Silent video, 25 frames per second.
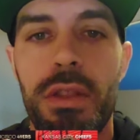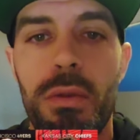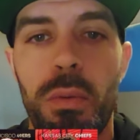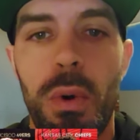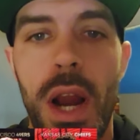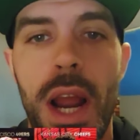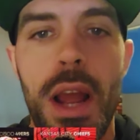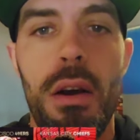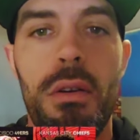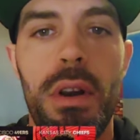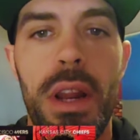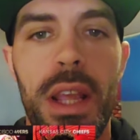
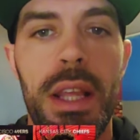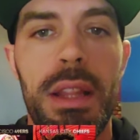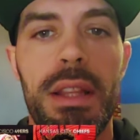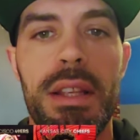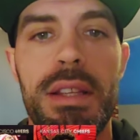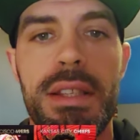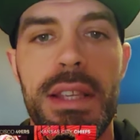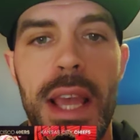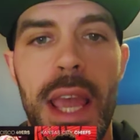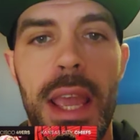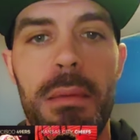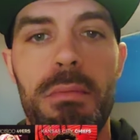round in the
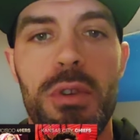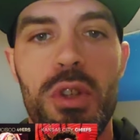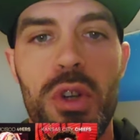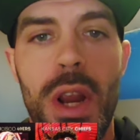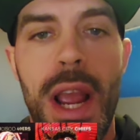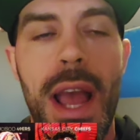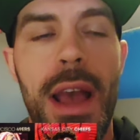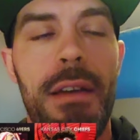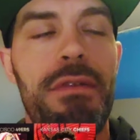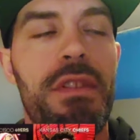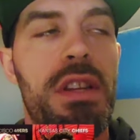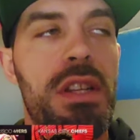same
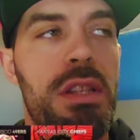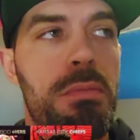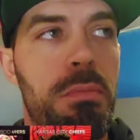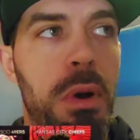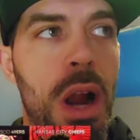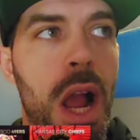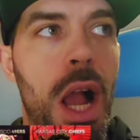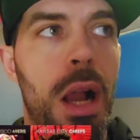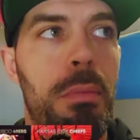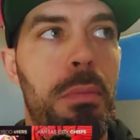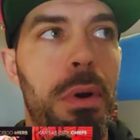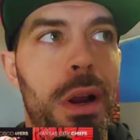draft as
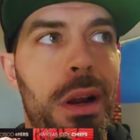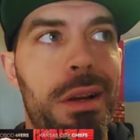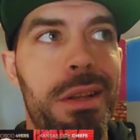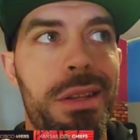Brock Purdy.